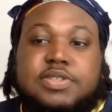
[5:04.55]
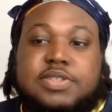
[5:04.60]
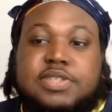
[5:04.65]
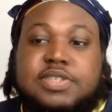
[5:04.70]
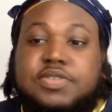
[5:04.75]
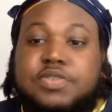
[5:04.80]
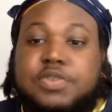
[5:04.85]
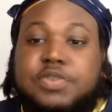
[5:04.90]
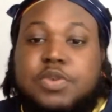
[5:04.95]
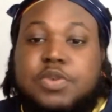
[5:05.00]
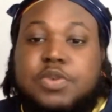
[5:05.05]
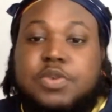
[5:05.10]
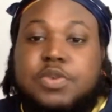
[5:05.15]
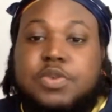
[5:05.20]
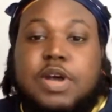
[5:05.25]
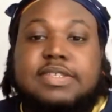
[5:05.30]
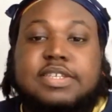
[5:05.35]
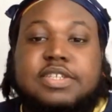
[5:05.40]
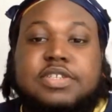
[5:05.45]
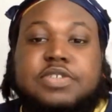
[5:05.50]
this
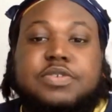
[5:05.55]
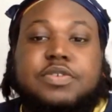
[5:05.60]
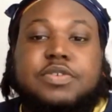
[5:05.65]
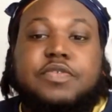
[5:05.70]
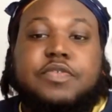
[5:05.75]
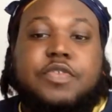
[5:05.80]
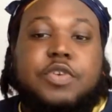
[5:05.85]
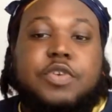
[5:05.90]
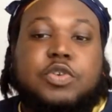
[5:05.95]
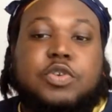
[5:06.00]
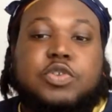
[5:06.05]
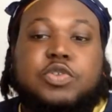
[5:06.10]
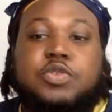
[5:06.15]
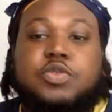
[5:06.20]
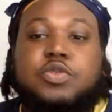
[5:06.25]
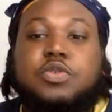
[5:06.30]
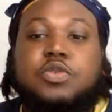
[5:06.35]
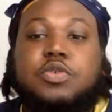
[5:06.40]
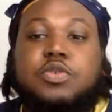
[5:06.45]
requires centering folks